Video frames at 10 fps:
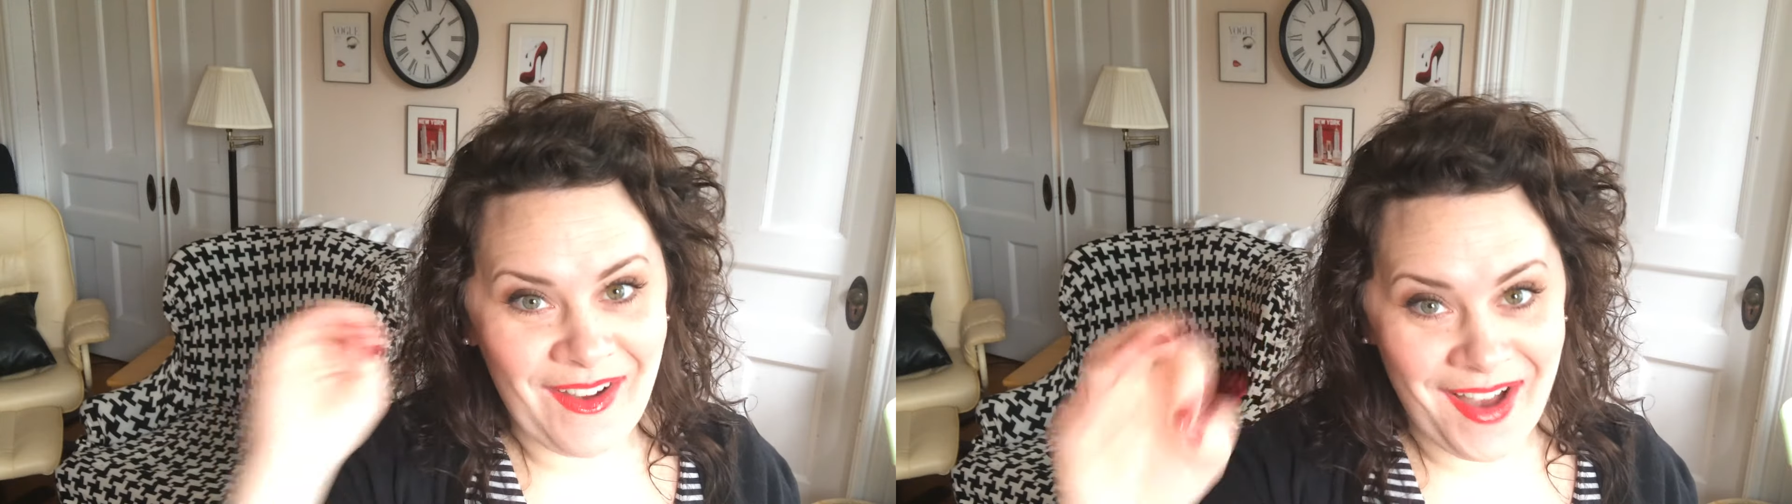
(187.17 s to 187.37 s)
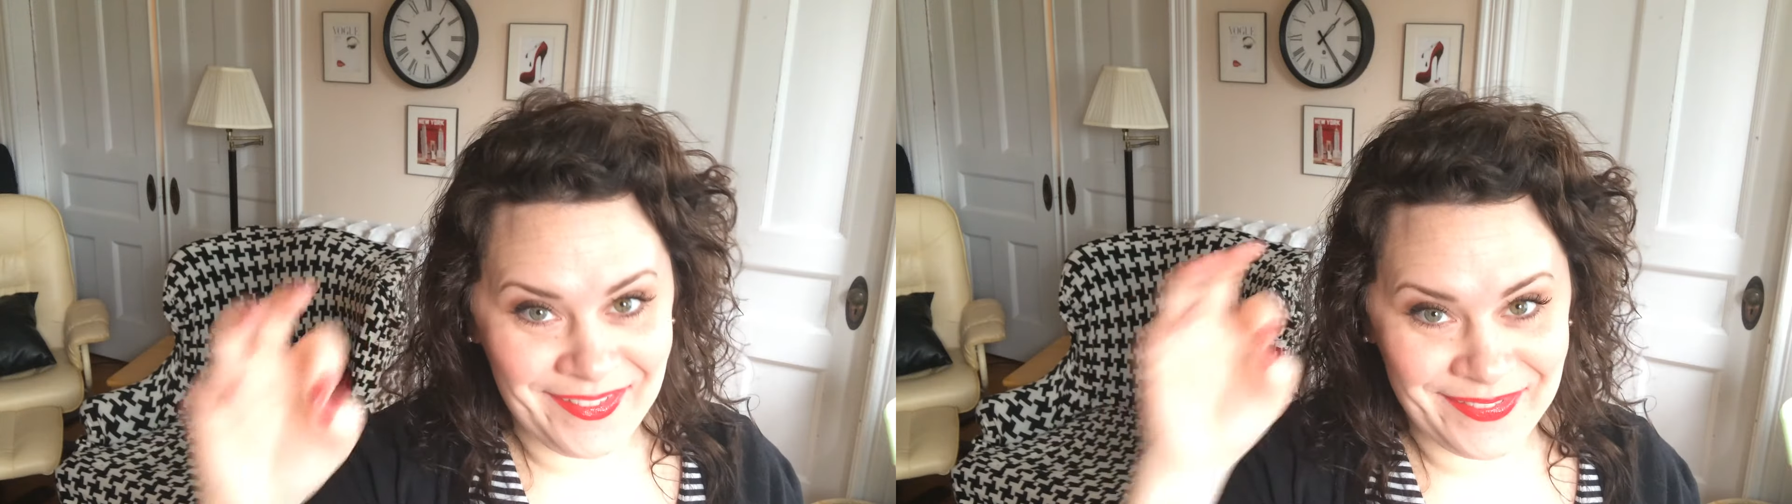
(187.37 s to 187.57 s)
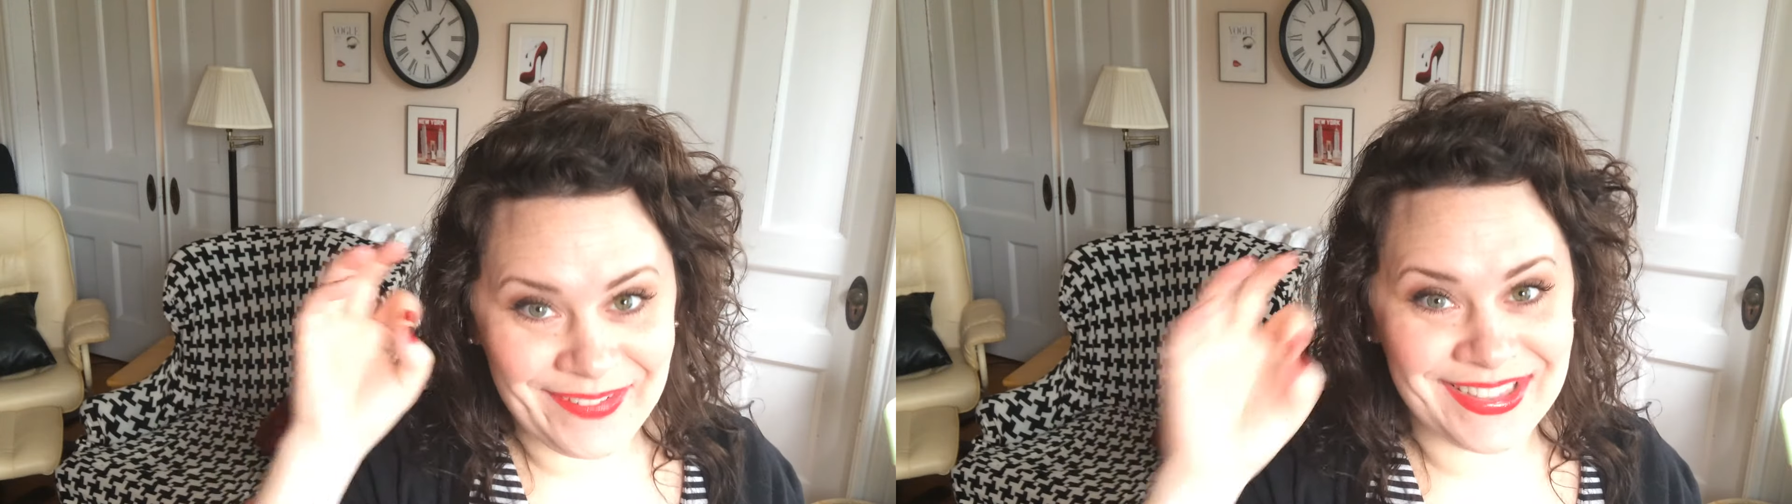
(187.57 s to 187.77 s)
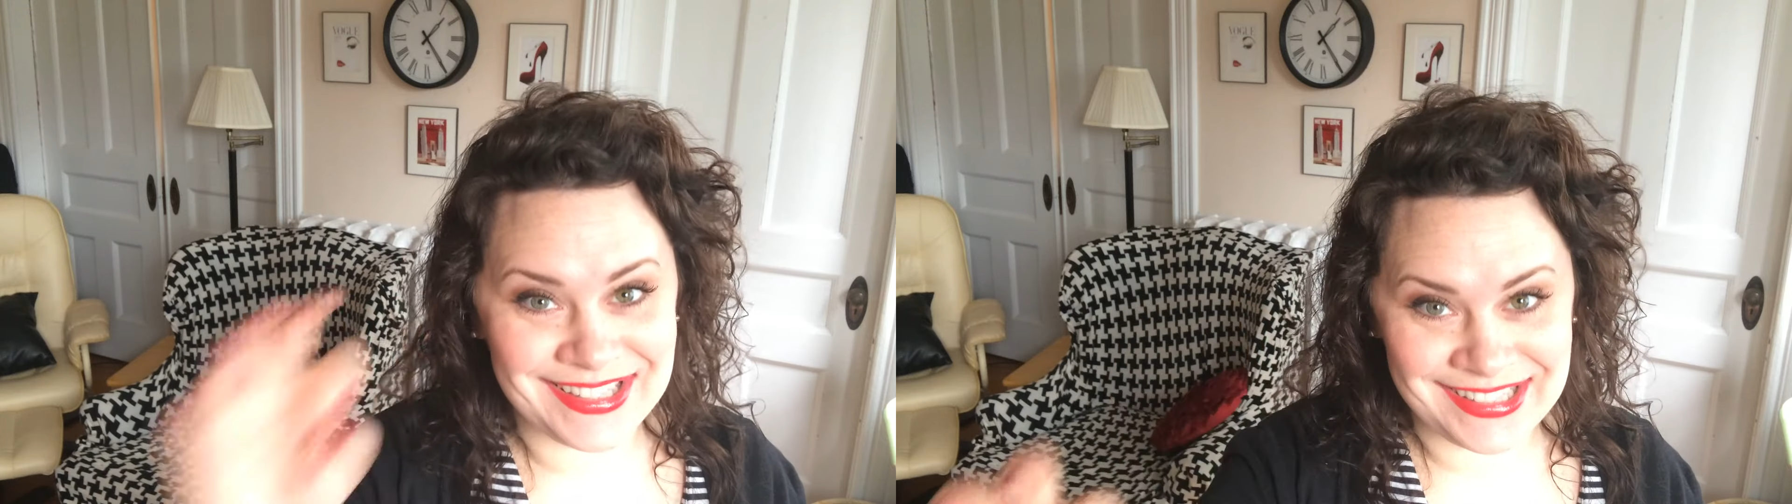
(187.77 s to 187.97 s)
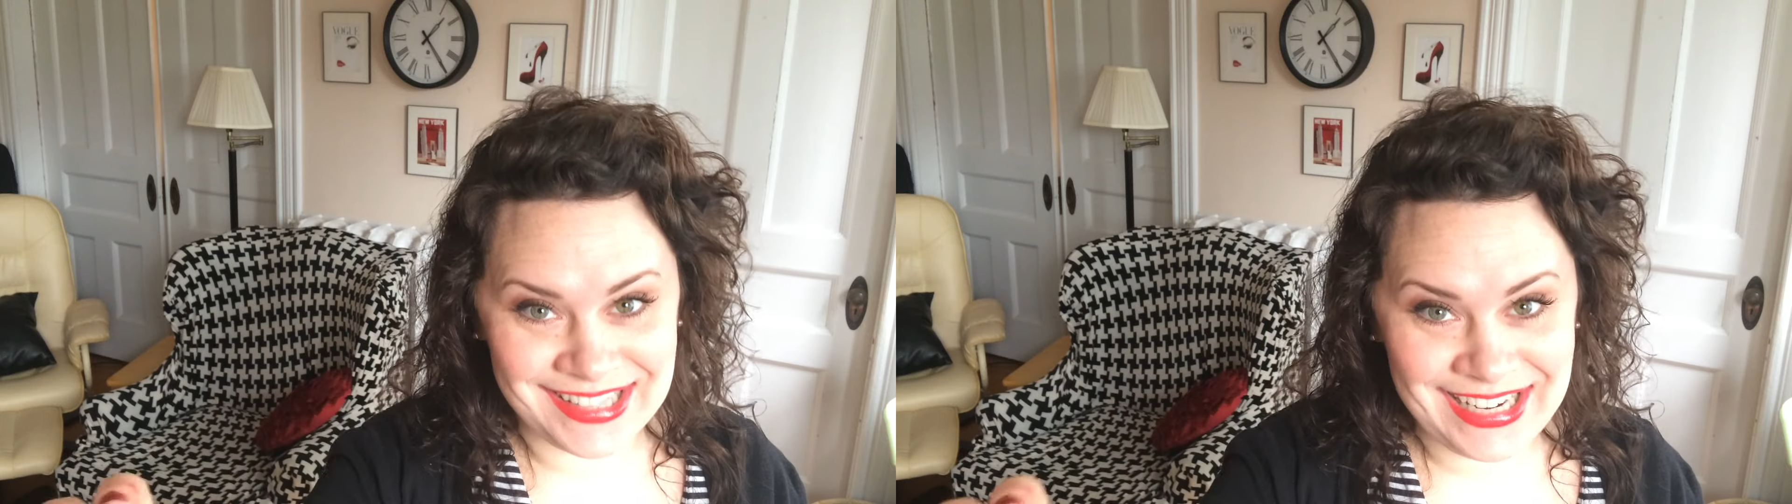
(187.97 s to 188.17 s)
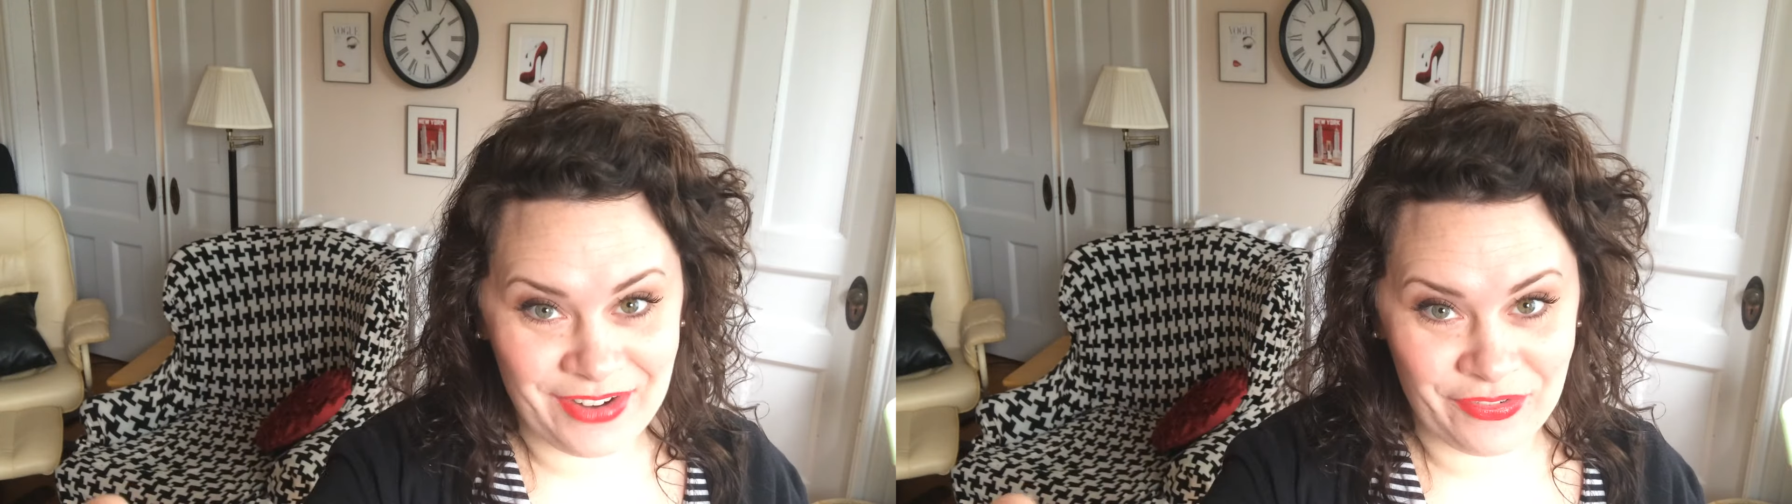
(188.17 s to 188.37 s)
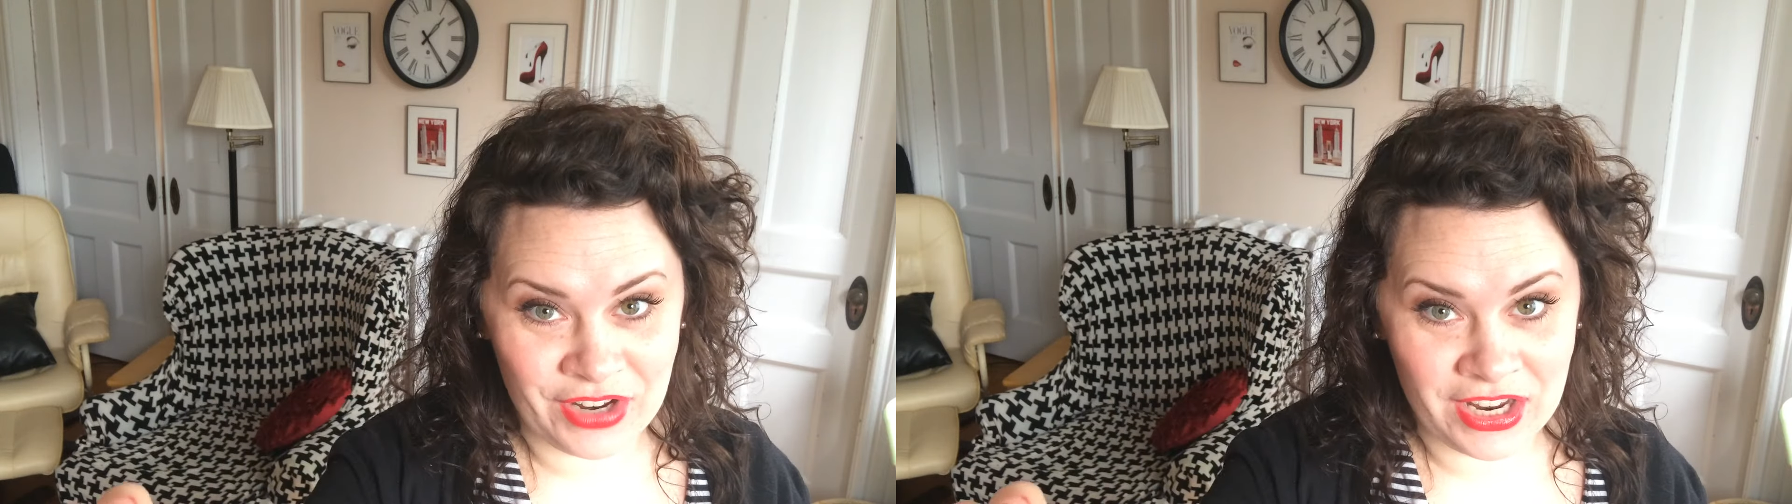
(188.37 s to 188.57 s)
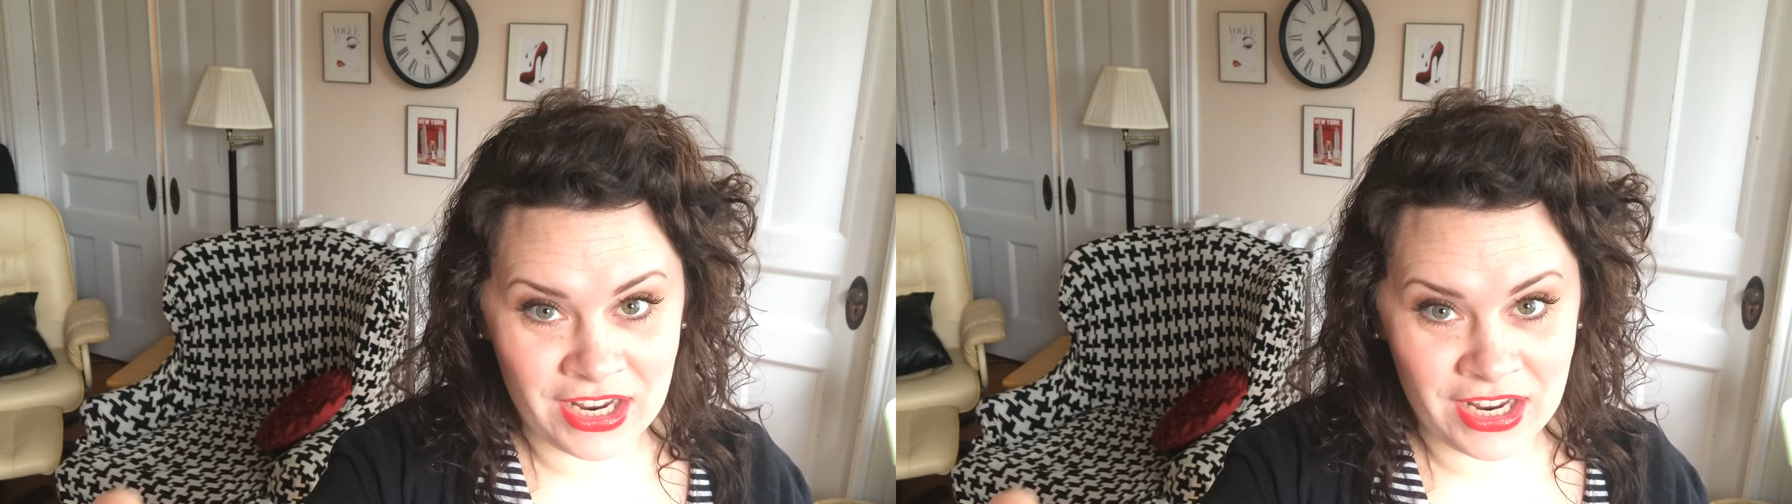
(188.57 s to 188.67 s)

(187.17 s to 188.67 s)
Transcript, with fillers: off of the sleeve.